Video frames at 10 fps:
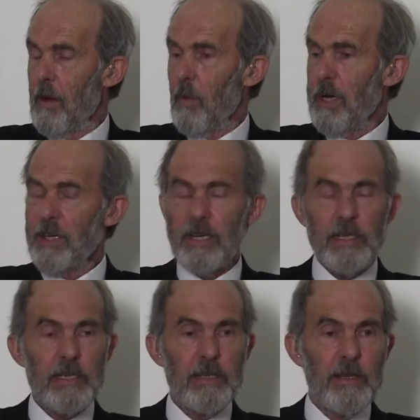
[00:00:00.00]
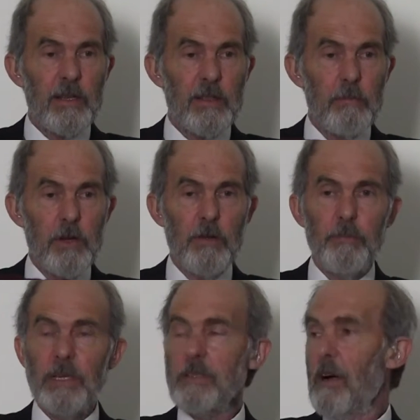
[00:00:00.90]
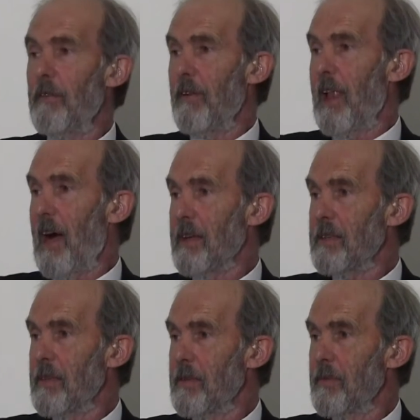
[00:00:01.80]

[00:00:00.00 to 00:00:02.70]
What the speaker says: which is the movement of light.